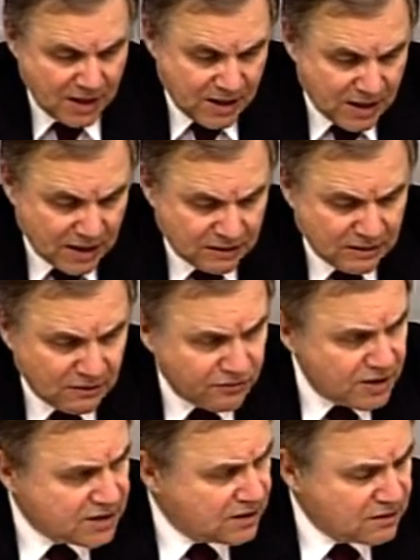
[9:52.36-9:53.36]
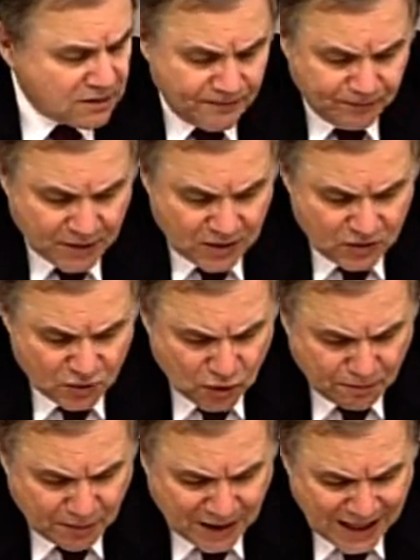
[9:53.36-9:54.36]
Until recently,
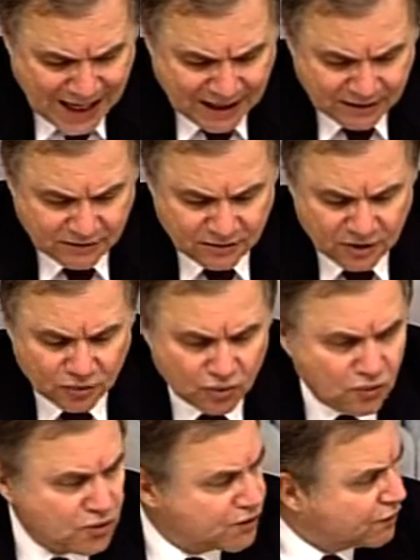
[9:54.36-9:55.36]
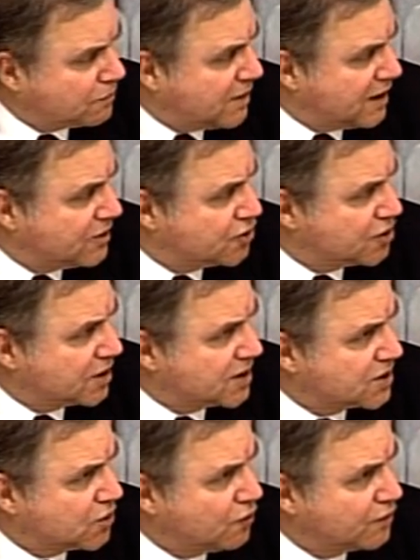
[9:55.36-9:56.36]
Europe lacked the tools for managing a
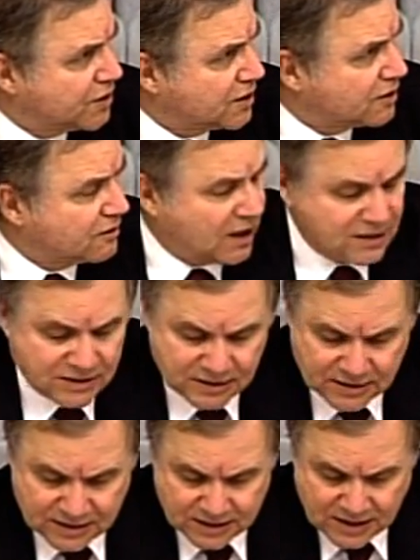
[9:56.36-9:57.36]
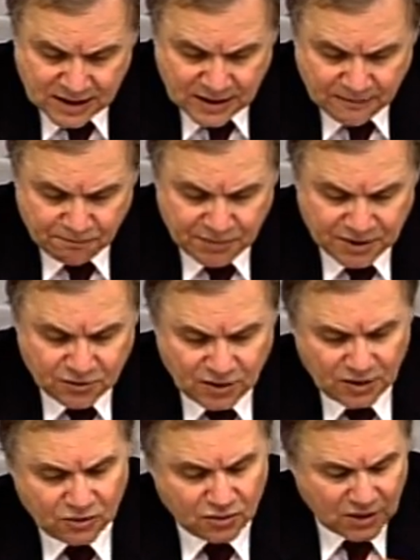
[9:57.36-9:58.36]
sovereign crisis.
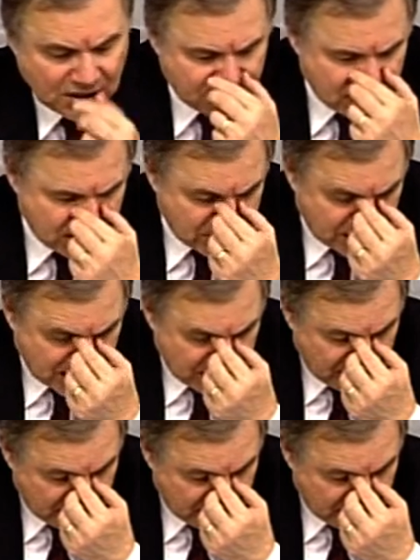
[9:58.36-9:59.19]
Between 2010